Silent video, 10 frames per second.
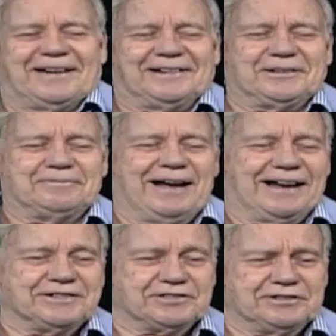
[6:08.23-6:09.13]
Commander
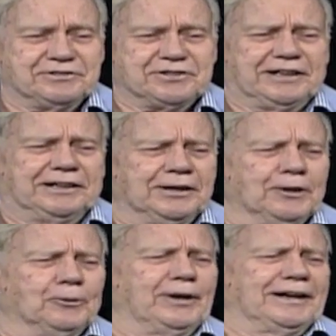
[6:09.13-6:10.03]
Madison, who said,
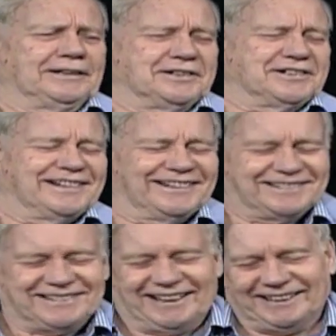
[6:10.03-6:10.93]
We
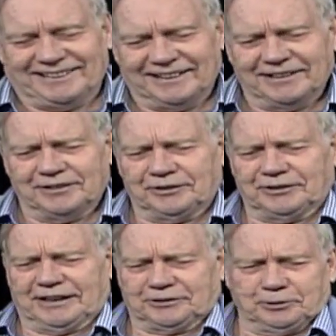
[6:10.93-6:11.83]
understand
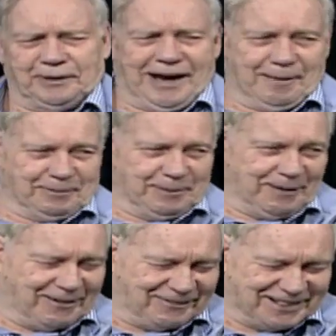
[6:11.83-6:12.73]
you're not too happy
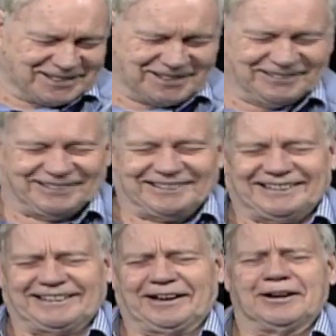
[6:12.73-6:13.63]
about going
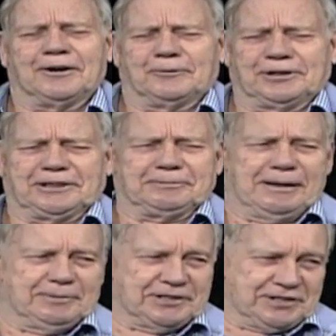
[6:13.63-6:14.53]
on here? We think
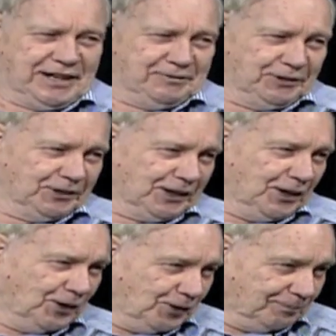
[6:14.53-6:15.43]
maybe it's time for you to
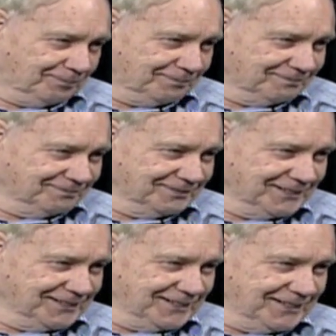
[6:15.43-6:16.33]
go home.
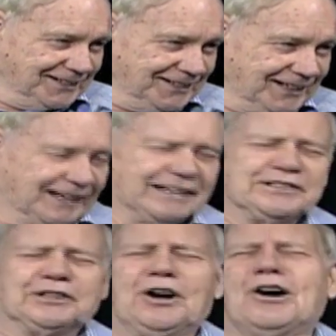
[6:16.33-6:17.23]
And I
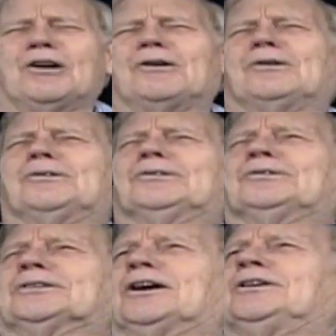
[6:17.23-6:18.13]
said,
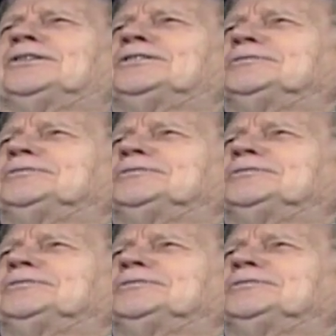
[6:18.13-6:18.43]
Oh, go they were home.